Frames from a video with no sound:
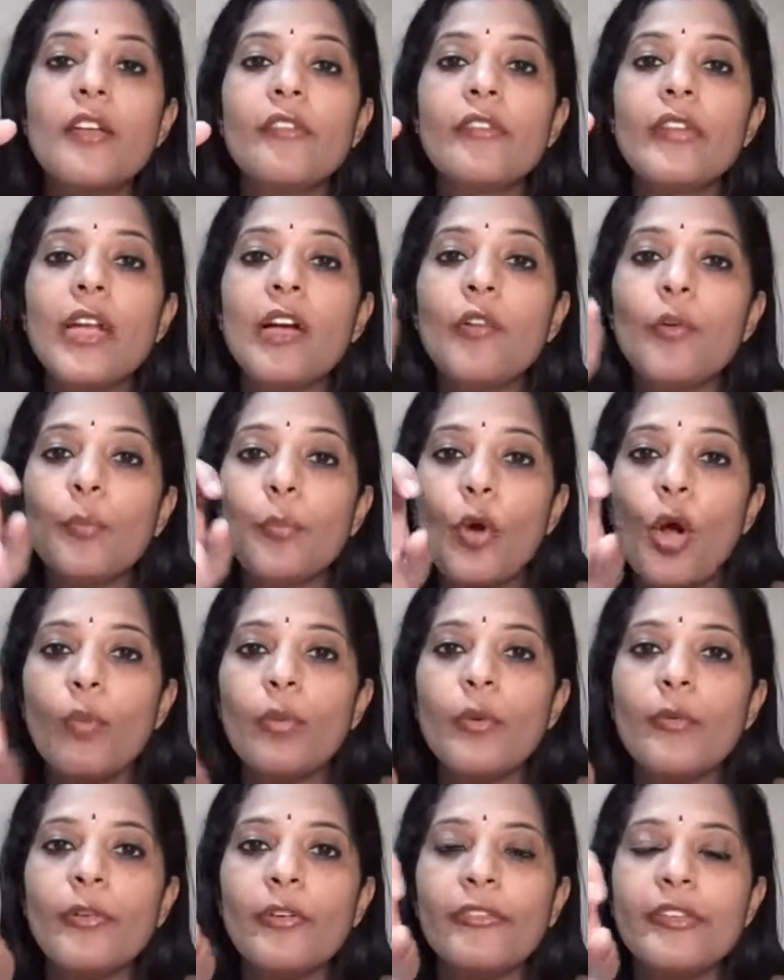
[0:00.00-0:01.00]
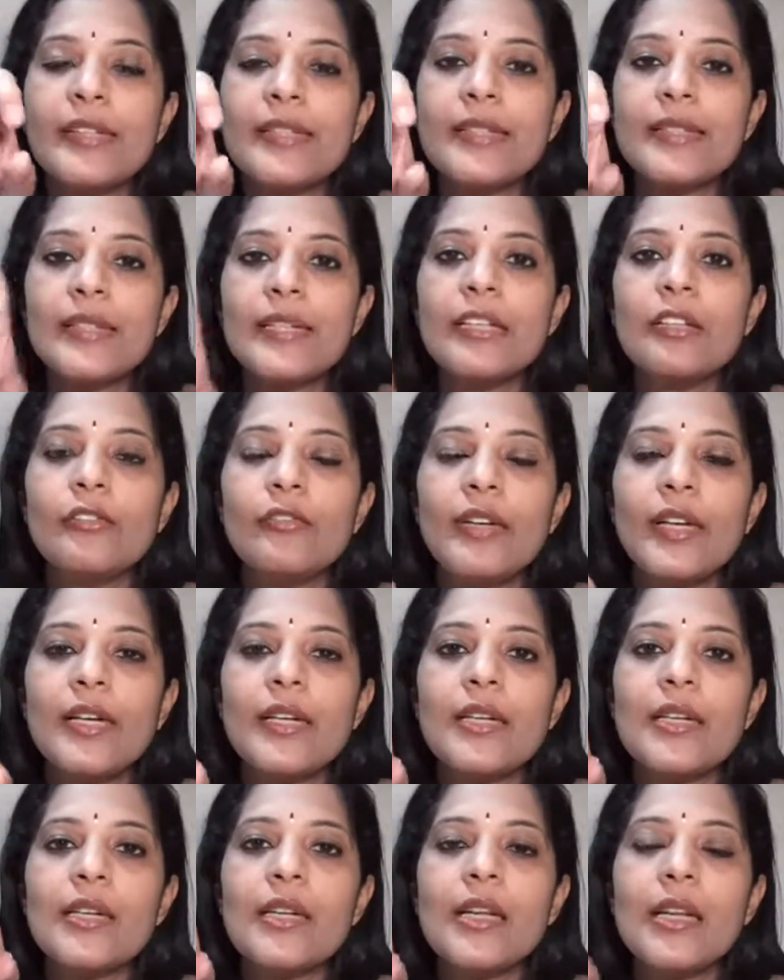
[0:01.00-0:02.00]
We have a problem if it is
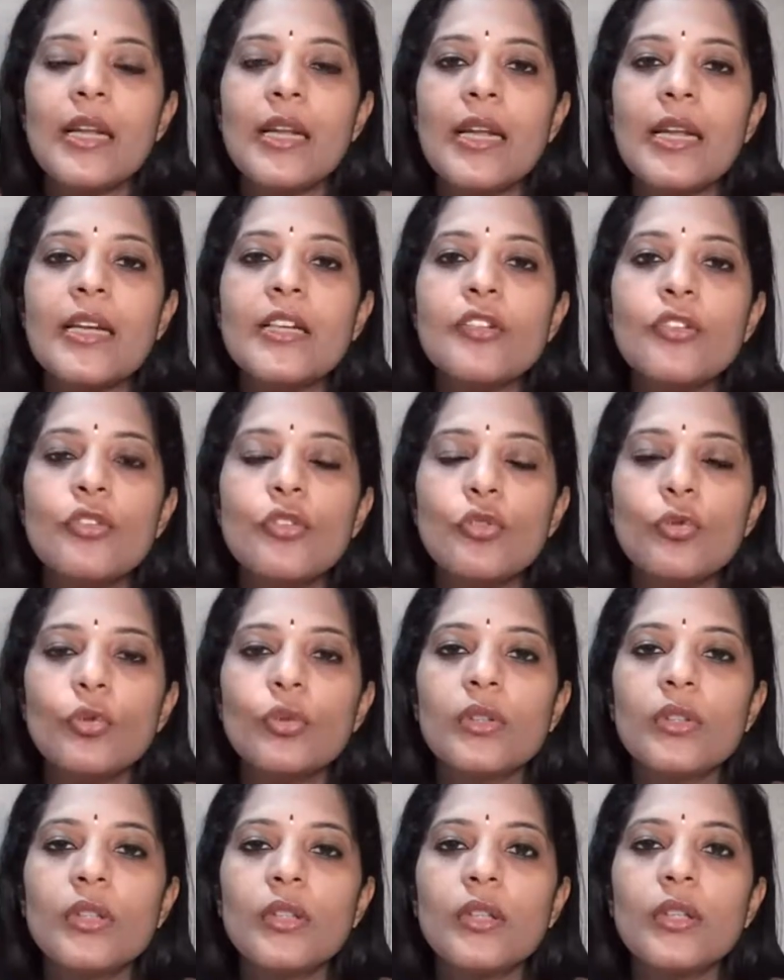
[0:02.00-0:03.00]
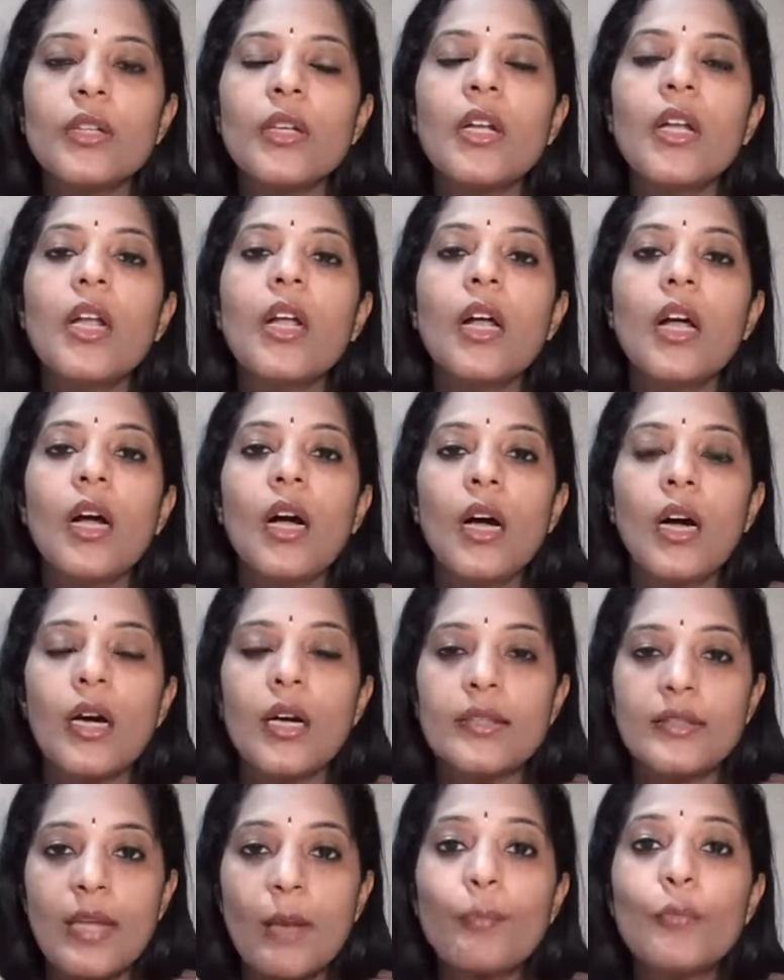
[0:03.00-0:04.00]
invading into the
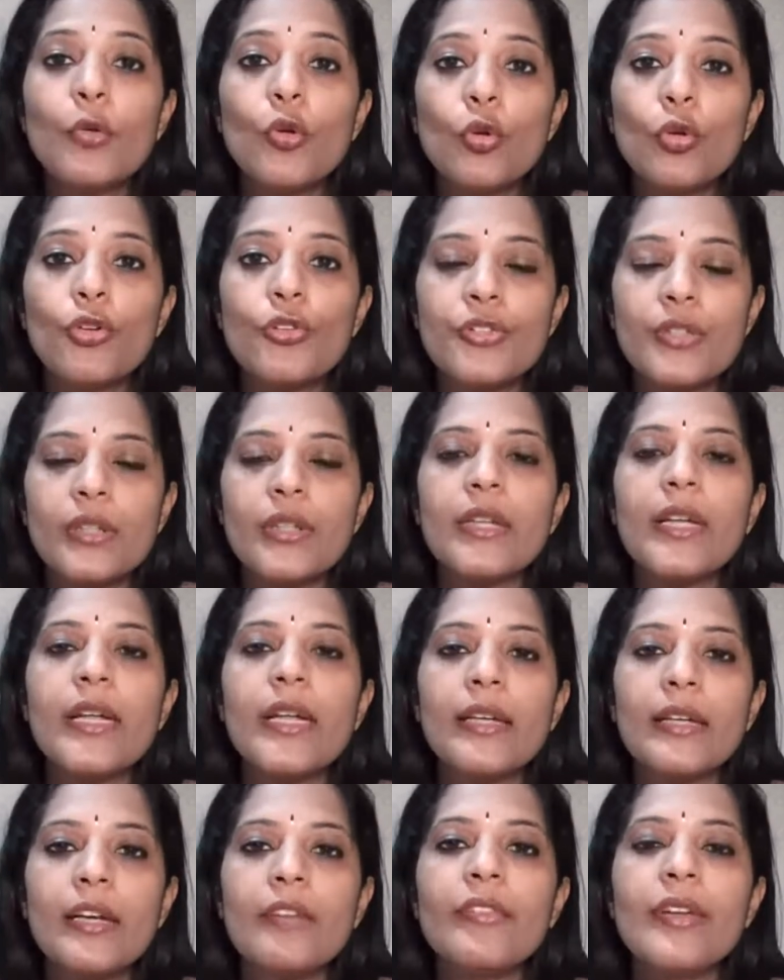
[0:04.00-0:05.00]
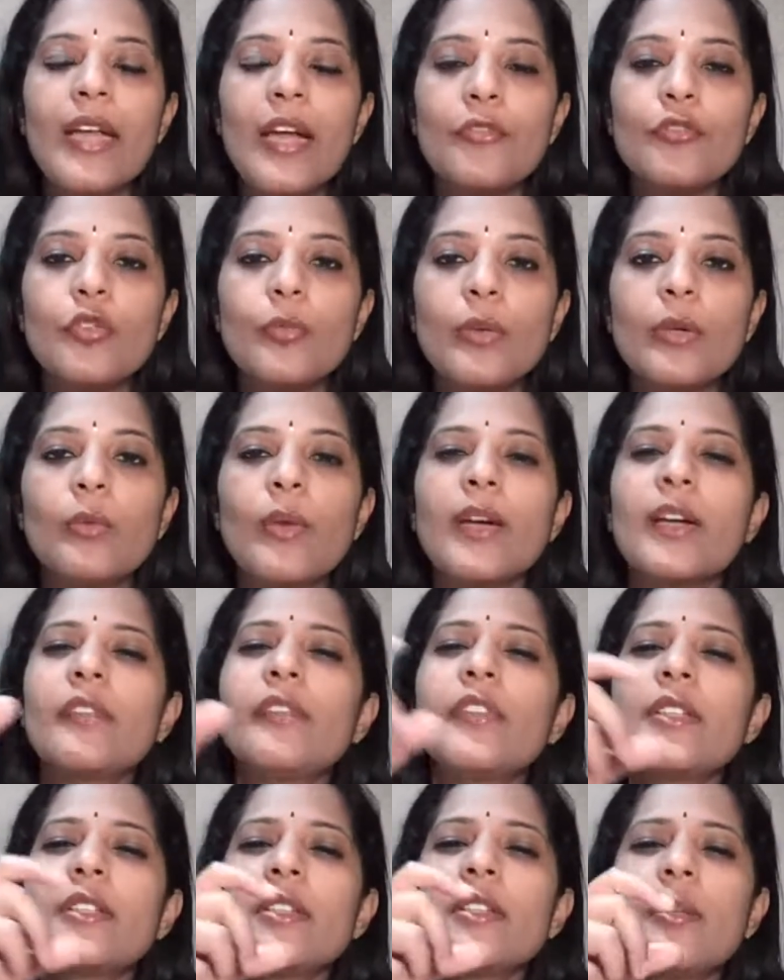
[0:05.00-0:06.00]
submucosal area. We have to be worried.
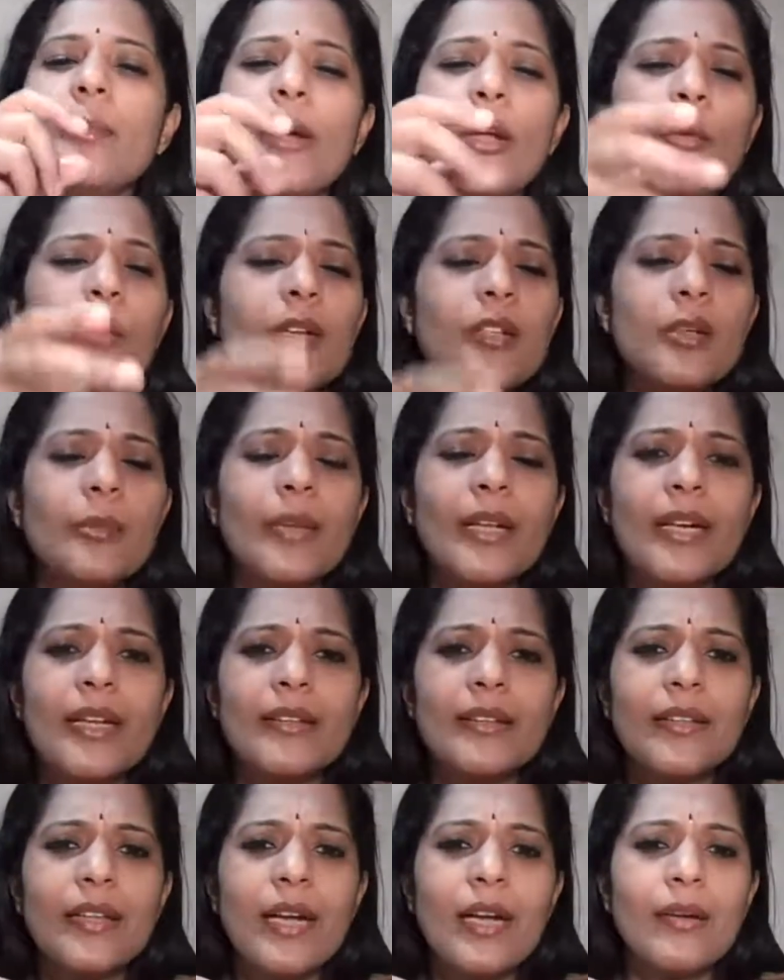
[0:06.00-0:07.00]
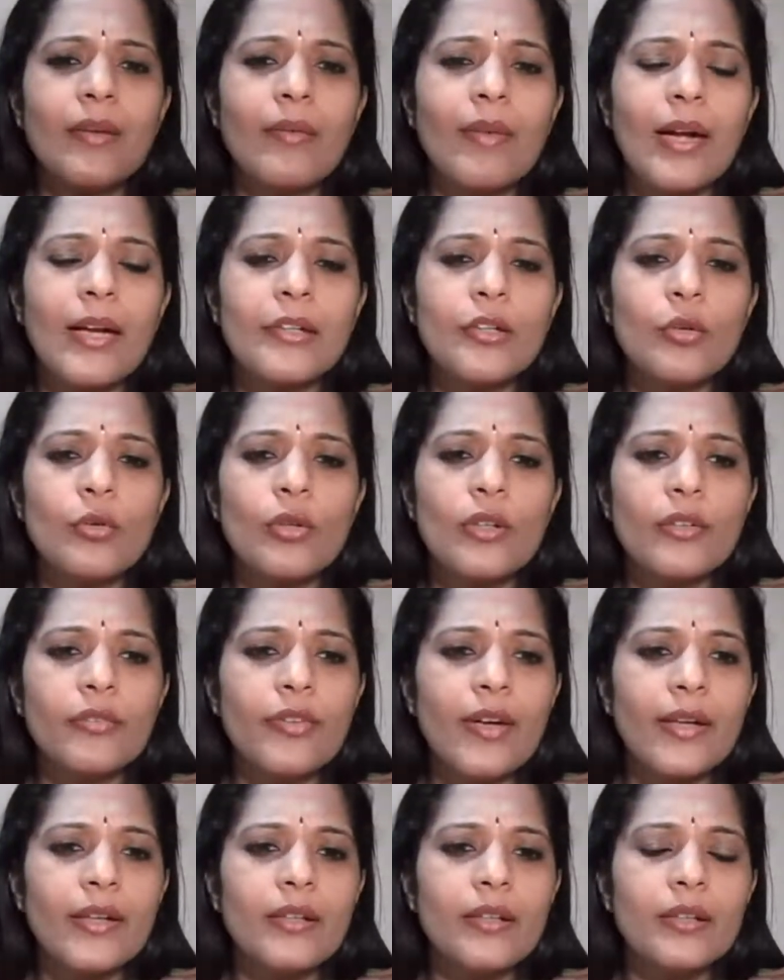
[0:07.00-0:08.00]
If it's in the myometrium, and I don't know
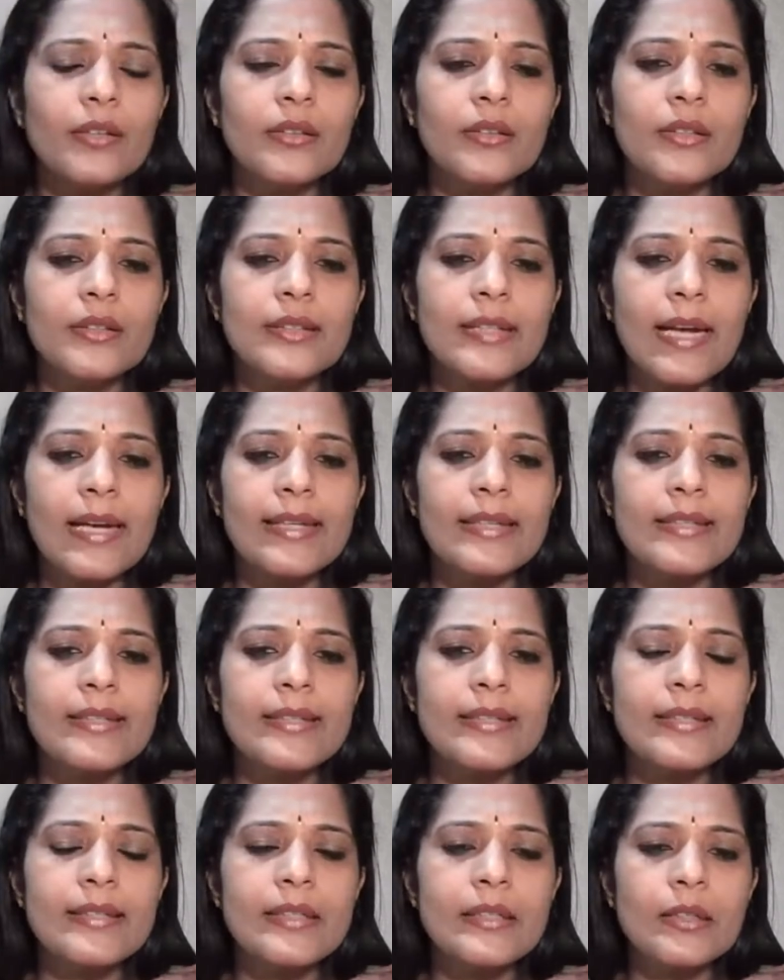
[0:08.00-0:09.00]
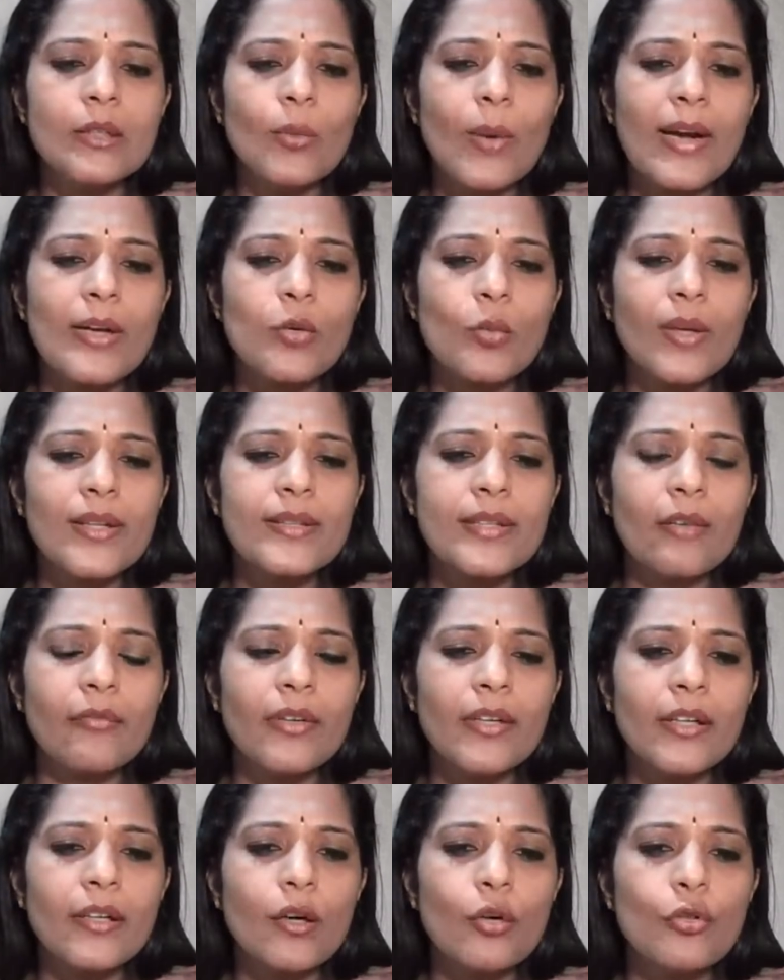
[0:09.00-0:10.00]
if I heard the size quite well,
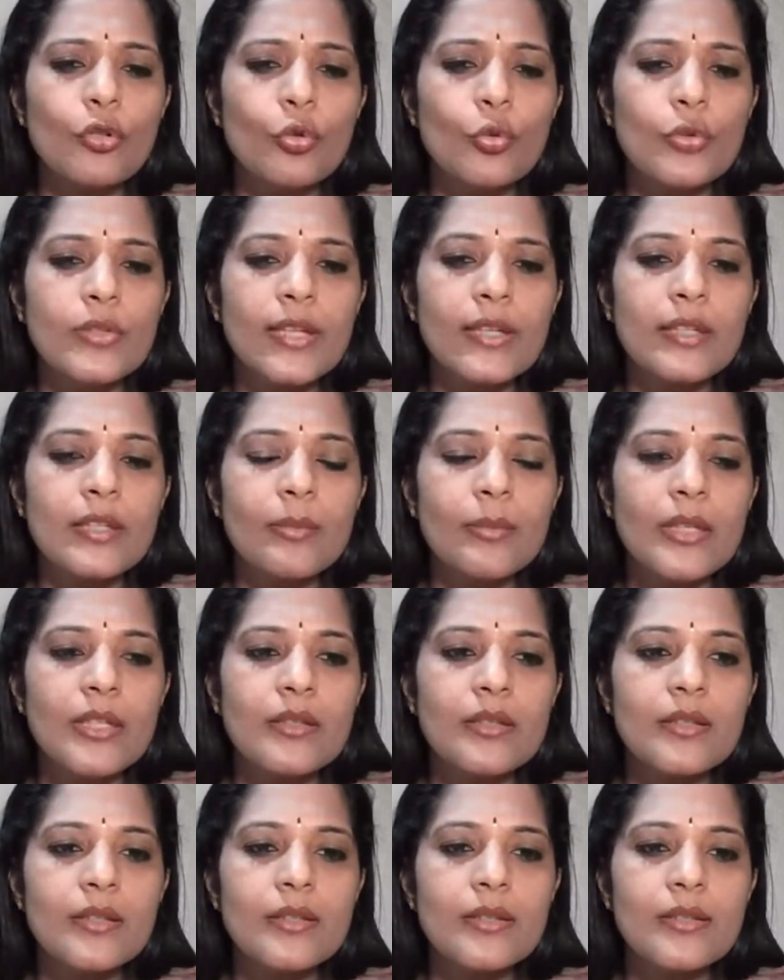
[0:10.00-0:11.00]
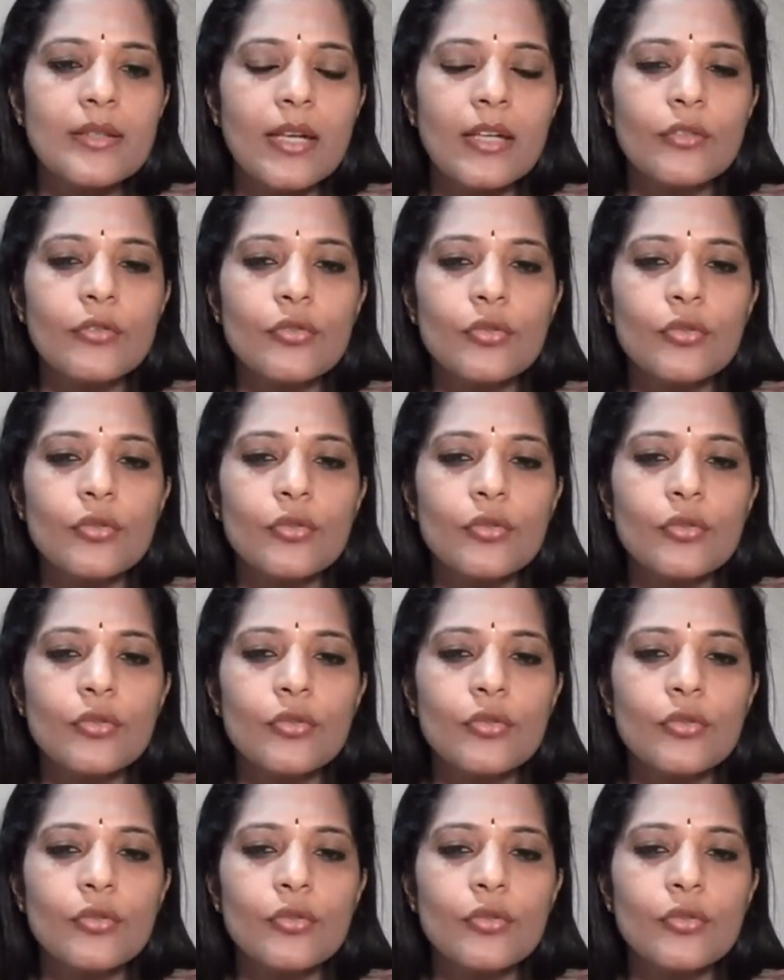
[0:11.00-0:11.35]
somewhere around 2 centimeters.